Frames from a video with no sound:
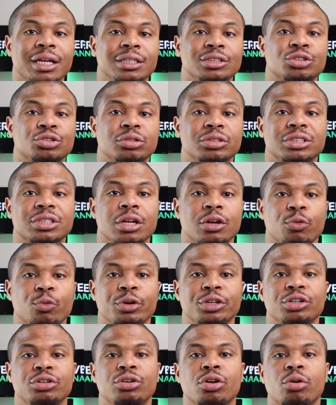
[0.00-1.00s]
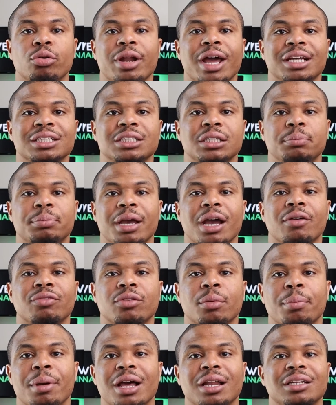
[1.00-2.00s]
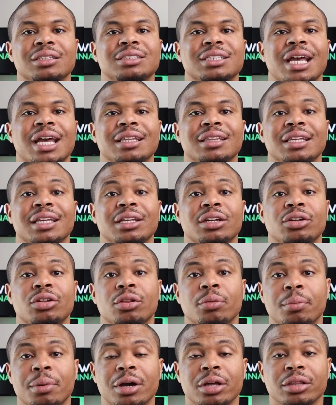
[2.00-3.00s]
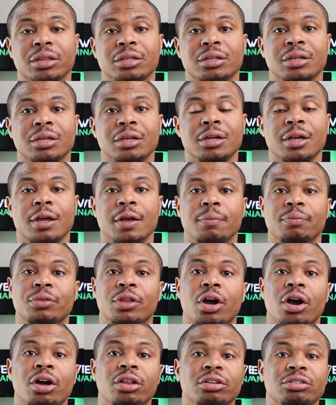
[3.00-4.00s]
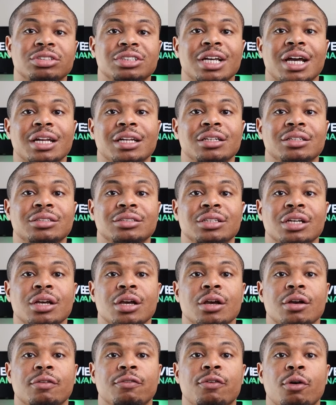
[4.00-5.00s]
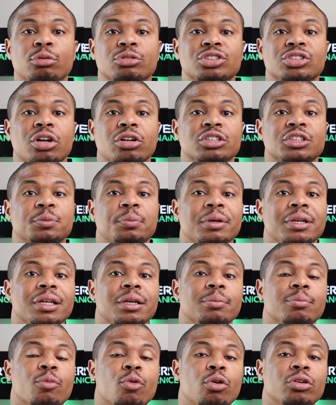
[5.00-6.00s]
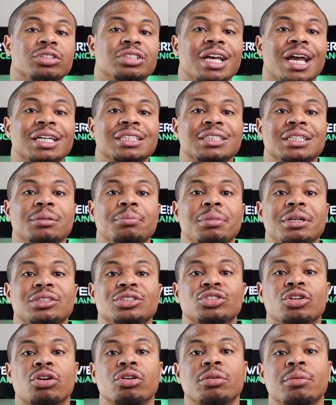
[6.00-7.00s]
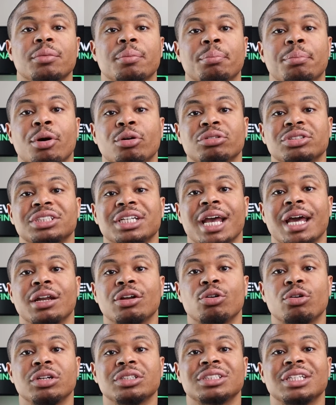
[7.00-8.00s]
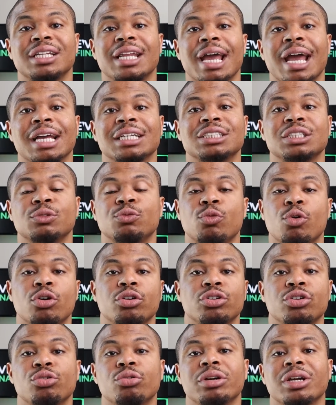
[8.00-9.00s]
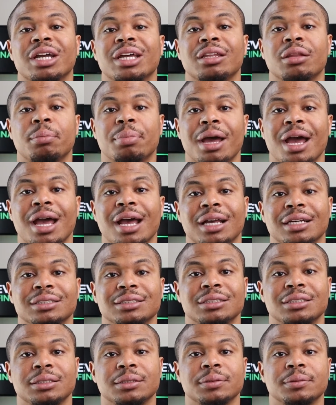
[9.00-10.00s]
interest when you don't actually pay off the balance at the end of the month. The other side is folks start spending more to actually meet certain bonus categories than they actually were doing in the past.